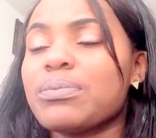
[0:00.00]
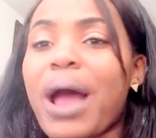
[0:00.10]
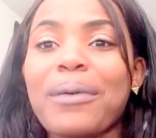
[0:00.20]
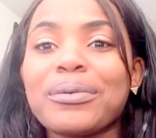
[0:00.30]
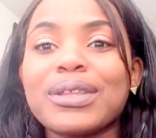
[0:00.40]

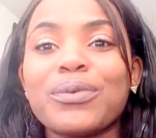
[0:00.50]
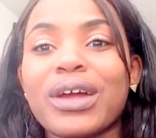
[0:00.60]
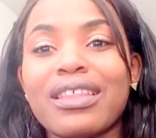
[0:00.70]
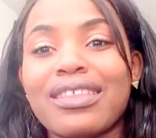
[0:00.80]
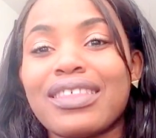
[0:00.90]
probably
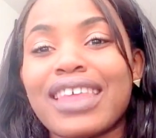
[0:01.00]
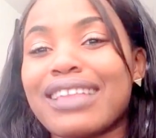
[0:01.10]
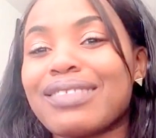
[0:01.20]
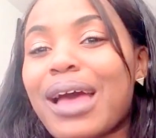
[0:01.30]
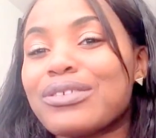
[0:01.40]
one of the,
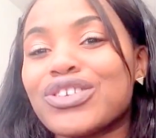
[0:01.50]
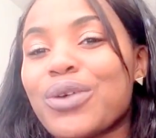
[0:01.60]
that